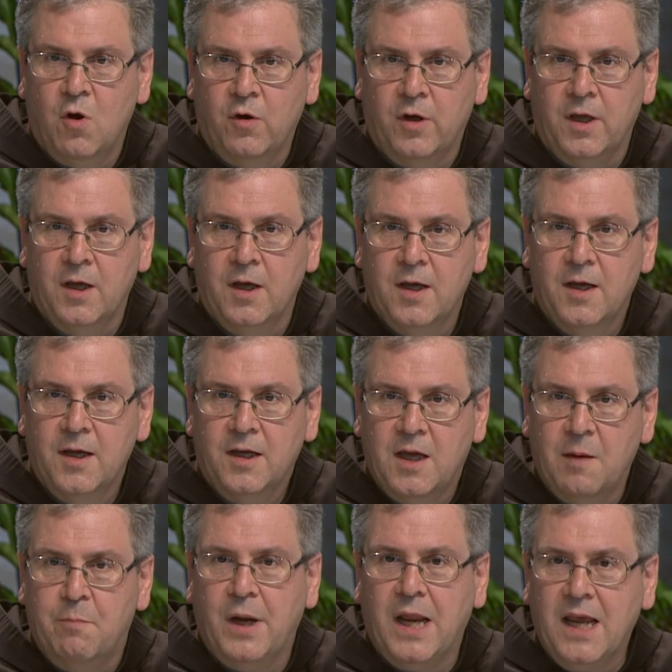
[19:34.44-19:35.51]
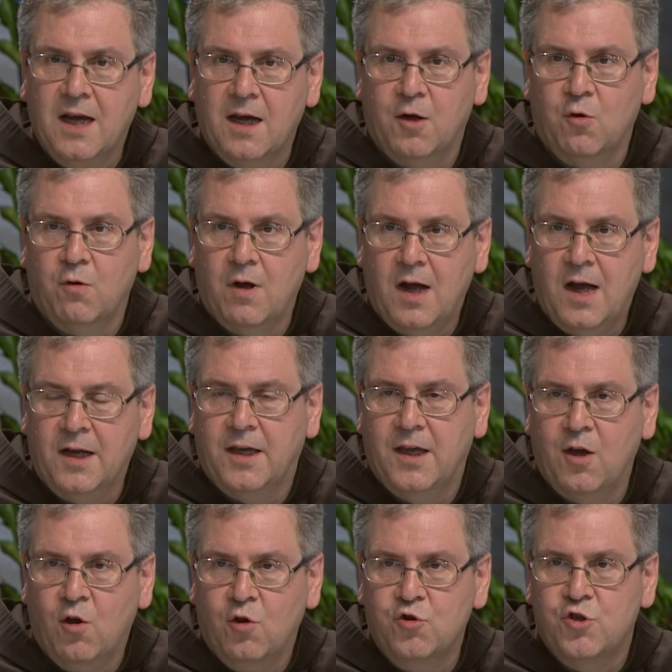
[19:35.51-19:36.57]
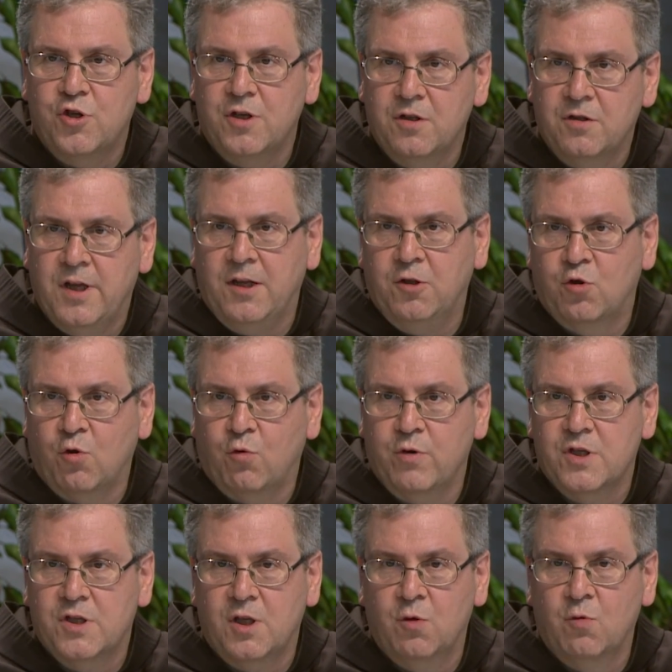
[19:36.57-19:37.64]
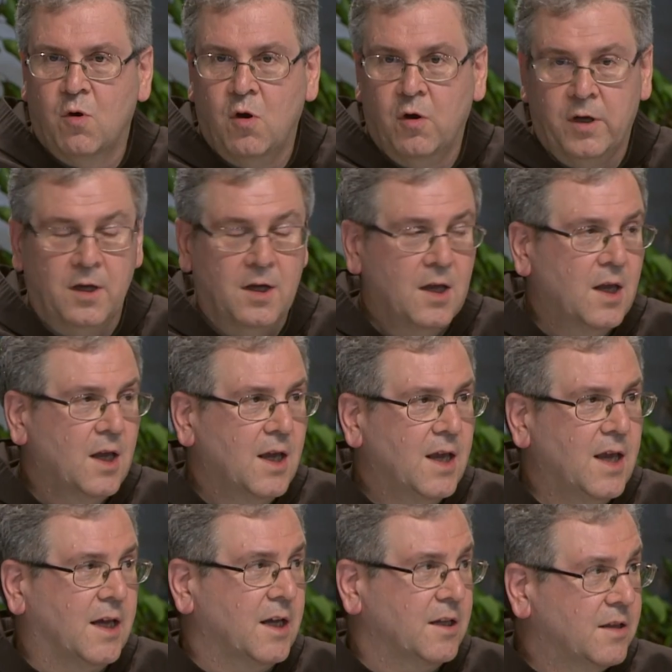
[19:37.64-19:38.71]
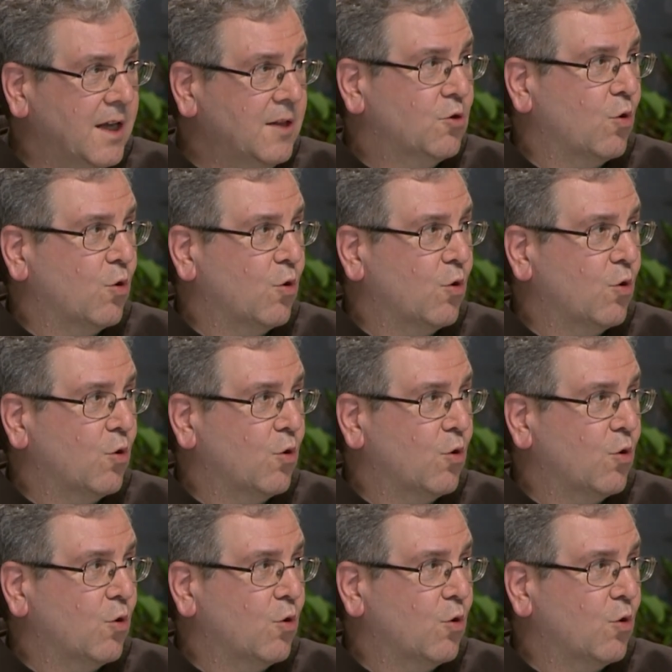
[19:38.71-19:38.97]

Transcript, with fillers: friars that live and we pray inside of these